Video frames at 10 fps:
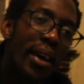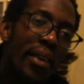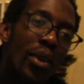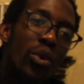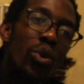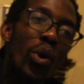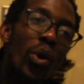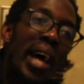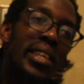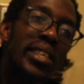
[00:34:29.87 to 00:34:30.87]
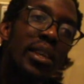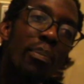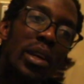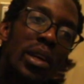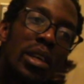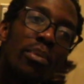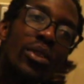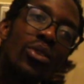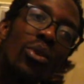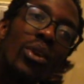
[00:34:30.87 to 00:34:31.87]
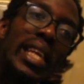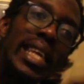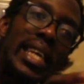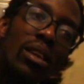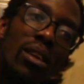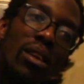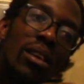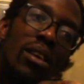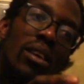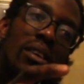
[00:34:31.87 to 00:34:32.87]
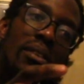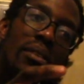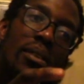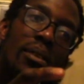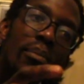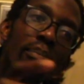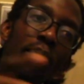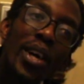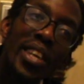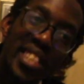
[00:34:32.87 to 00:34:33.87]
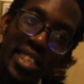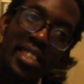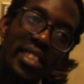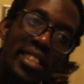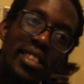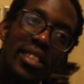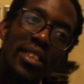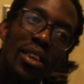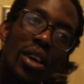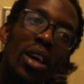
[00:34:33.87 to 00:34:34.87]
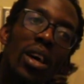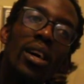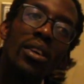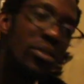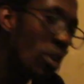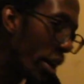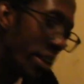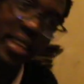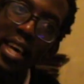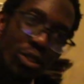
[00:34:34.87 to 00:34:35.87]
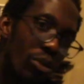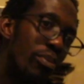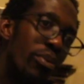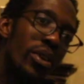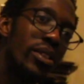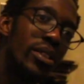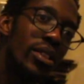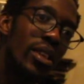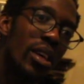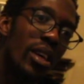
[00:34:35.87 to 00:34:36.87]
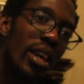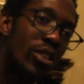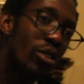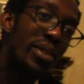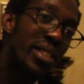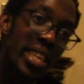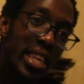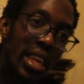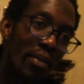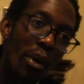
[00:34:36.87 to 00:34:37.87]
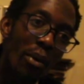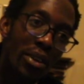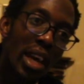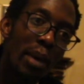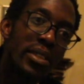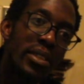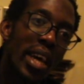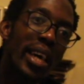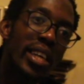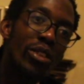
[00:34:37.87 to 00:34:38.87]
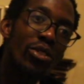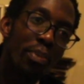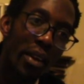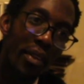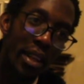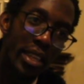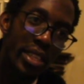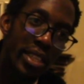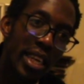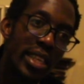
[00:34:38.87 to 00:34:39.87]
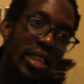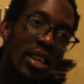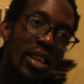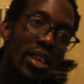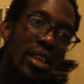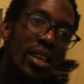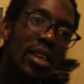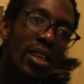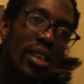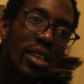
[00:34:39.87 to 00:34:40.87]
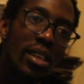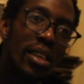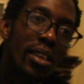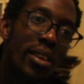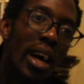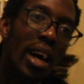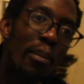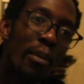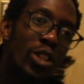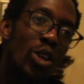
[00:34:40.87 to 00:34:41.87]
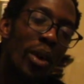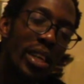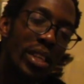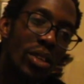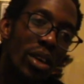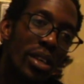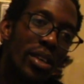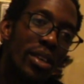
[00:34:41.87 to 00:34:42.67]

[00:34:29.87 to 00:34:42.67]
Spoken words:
the Quran is applicable to legal persons, not natural persons. It's obscene. If I were to come and say, I killed your brother, Lisedi, yeah, how much you want, dog?